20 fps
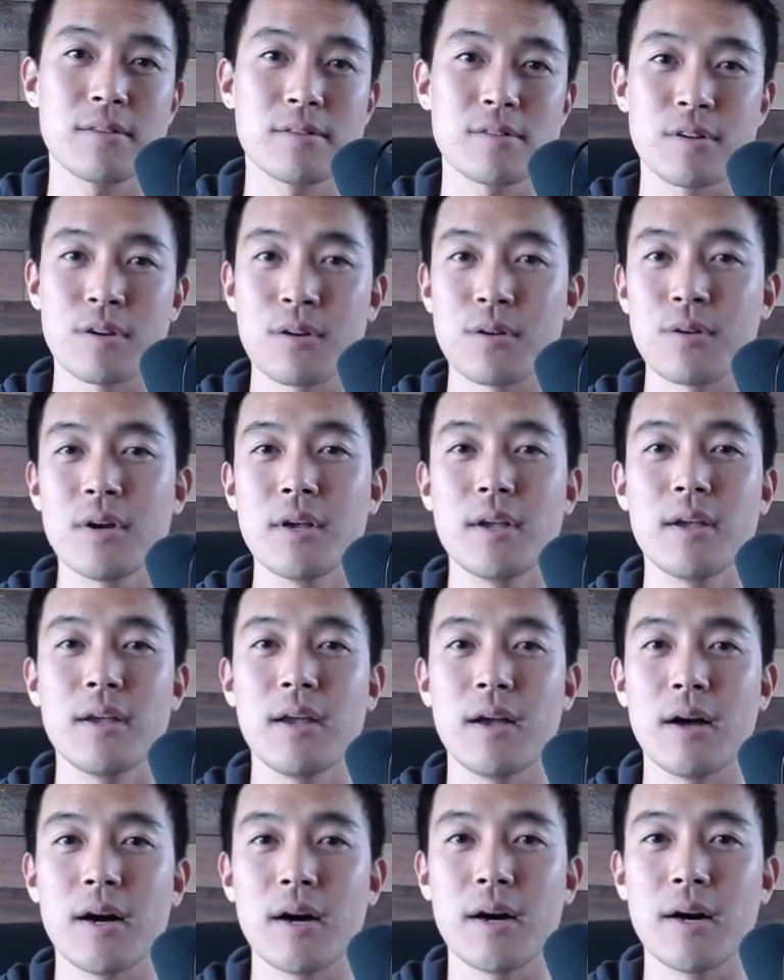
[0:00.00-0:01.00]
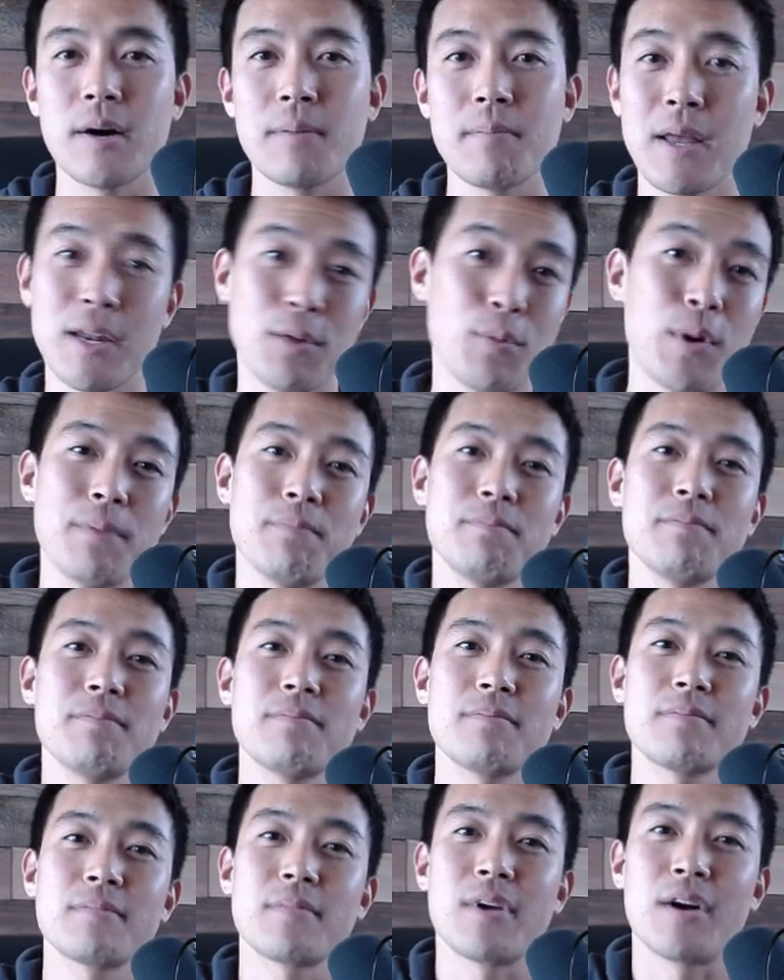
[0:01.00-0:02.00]
So anyway,
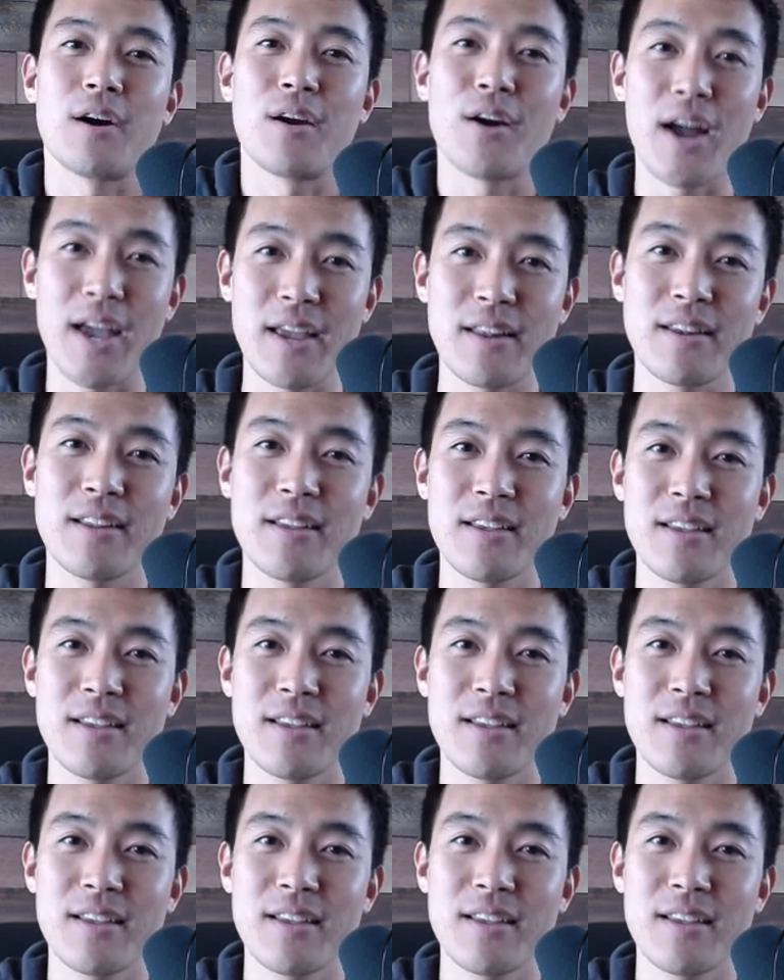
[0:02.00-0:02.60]
all right.